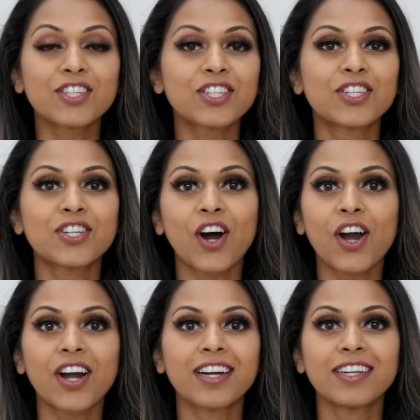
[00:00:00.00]
just
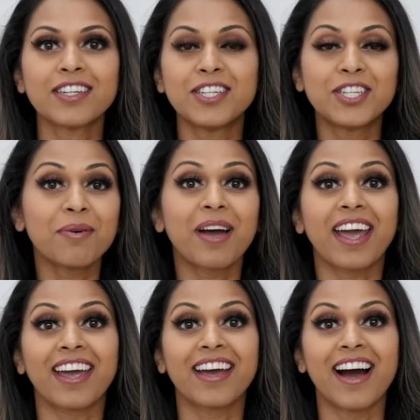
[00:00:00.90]
start
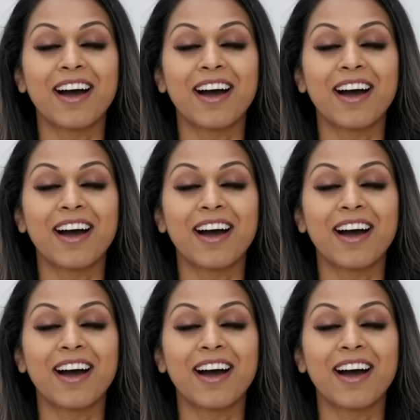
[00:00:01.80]
doing,